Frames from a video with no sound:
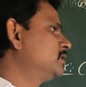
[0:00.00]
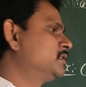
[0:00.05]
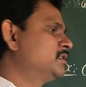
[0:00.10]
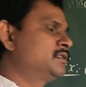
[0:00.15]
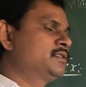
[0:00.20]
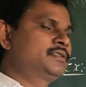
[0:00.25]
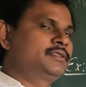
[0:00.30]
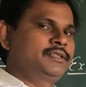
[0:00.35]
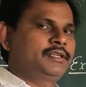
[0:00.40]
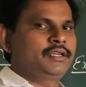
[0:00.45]

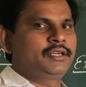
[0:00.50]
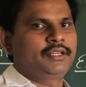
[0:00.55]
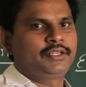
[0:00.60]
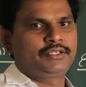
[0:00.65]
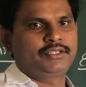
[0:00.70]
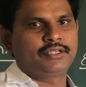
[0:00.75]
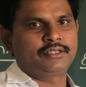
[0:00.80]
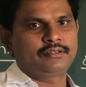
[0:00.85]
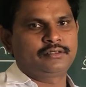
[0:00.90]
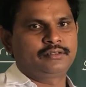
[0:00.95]

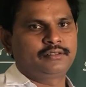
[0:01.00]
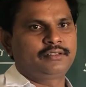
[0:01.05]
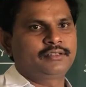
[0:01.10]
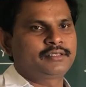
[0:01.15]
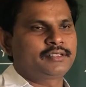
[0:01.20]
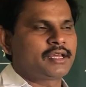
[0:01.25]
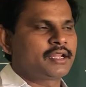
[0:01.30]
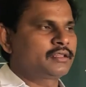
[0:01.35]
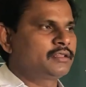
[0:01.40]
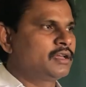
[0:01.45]
secretion. These
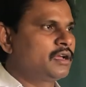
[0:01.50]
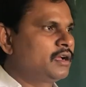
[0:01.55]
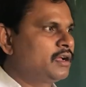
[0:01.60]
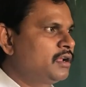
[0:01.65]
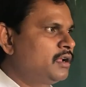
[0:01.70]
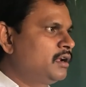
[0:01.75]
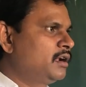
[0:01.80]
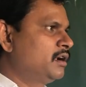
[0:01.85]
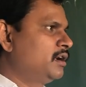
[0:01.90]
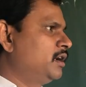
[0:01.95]
are the
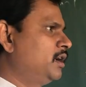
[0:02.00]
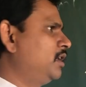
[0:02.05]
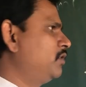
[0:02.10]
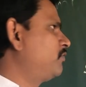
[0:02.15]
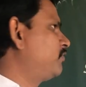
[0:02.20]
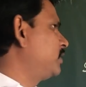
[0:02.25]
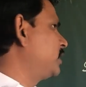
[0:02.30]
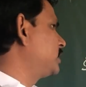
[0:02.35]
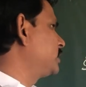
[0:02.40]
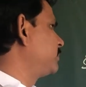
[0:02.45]

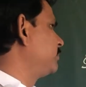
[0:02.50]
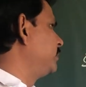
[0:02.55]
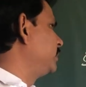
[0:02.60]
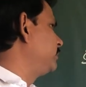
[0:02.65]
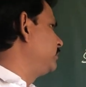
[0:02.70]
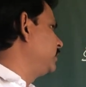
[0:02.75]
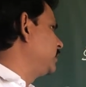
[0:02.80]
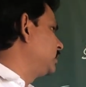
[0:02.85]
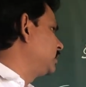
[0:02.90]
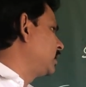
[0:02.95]
difference
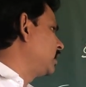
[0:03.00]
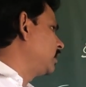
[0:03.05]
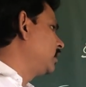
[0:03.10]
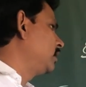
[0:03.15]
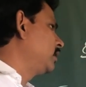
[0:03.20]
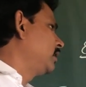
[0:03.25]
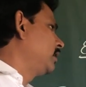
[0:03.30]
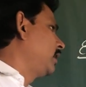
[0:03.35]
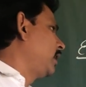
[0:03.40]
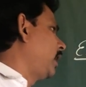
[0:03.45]
between
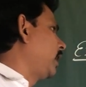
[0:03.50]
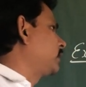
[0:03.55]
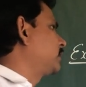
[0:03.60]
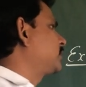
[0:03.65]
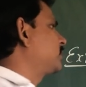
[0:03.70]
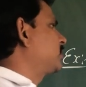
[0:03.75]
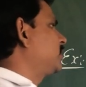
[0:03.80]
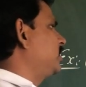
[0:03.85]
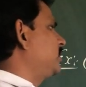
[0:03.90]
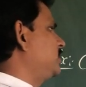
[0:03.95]
the
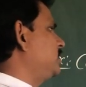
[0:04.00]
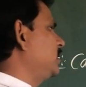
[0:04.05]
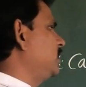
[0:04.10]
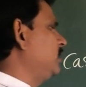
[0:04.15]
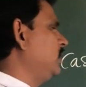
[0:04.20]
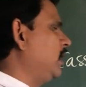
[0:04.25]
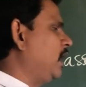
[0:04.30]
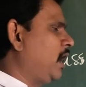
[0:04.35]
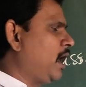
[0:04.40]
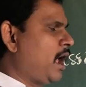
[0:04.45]

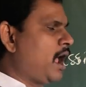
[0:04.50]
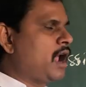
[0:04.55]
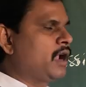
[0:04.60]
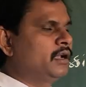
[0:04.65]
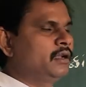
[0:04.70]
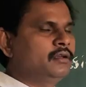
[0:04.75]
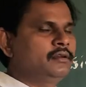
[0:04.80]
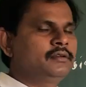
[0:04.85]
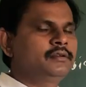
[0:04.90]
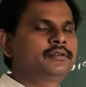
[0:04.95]
excretion
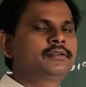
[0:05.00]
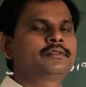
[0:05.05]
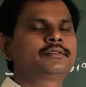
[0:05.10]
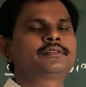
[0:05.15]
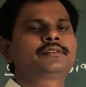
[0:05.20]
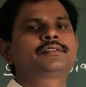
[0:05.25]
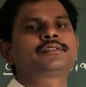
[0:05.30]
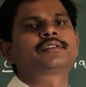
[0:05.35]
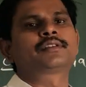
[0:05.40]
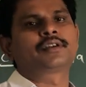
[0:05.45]
and
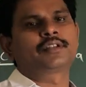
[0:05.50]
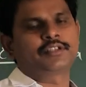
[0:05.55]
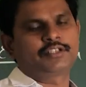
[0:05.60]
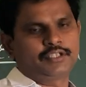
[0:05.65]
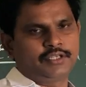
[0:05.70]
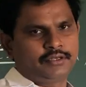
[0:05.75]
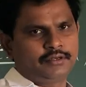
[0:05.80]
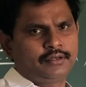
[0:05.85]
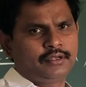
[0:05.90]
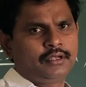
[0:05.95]

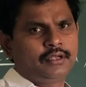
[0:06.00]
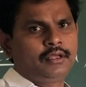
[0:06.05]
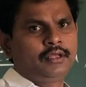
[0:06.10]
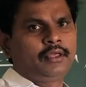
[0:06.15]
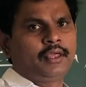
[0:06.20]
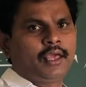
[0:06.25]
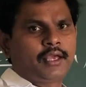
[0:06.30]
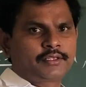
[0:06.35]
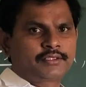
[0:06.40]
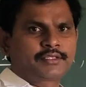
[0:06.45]
secretion.
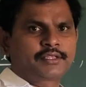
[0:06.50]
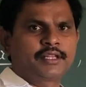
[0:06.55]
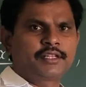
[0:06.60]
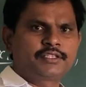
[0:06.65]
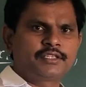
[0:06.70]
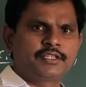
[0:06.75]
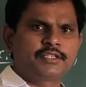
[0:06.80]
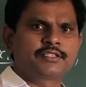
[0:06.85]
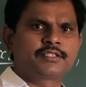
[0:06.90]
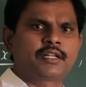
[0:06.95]

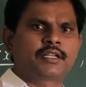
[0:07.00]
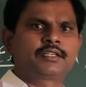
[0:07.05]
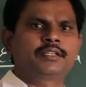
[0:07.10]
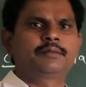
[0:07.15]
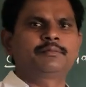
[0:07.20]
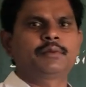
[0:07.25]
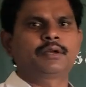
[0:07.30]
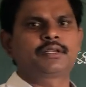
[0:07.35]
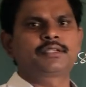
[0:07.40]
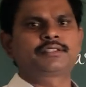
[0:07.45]
Excretion is
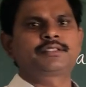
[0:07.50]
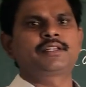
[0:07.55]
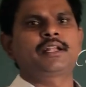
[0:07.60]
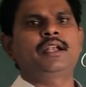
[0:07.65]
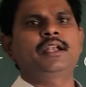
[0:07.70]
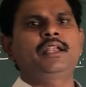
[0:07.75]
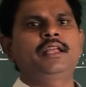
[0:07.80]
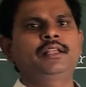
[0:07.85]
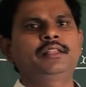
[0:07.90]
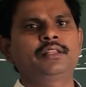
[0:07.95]
nothing but
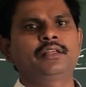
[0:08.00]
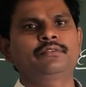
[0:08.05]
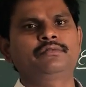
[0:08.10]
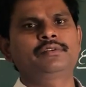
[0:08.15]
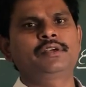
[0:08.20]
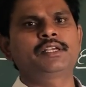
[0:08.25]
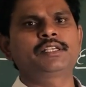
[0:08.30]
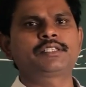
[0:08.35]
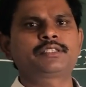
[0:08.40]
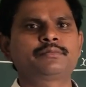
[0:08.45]
sending the
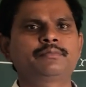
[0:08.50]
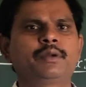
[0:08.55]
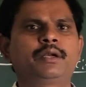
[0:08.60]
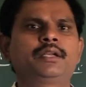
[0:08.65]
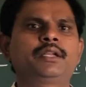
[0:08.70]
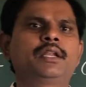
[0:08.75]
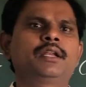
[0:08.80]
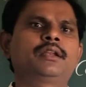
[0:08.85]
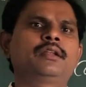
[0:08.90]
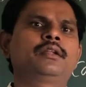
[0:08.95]
waste
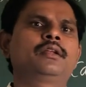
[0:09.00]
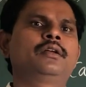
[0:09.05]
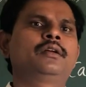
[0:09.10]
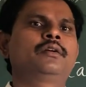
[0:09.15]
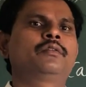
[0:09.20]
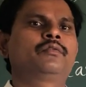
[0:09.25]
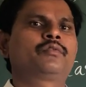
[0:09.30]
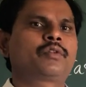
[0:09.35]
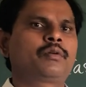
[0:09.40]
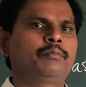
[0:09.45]
material
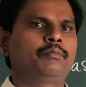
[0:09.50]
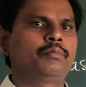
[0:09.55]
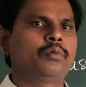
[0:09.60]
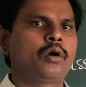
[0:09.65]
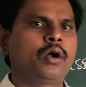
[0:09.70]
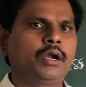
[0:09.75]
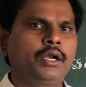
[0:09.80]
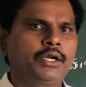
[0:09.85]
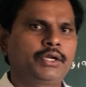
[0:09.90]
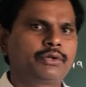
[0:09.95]
from
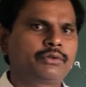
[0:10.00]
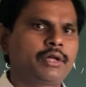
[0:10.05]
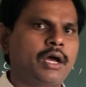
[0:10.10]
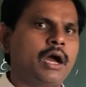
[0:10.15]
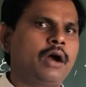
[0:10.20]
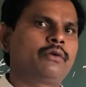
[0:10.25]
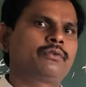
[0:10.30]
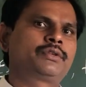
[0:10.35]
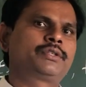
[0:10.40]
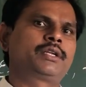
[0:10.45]
body to the
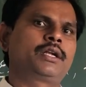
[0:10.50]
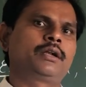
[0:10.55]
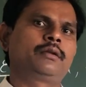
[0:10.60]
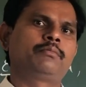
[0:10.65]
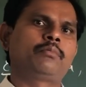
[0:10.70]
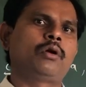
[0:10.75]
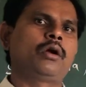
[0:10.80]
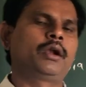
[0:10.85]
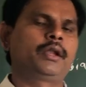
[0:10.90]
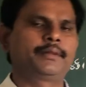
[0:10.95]
outside
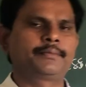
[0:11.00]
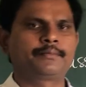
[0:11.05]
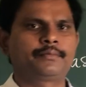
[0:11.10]
body.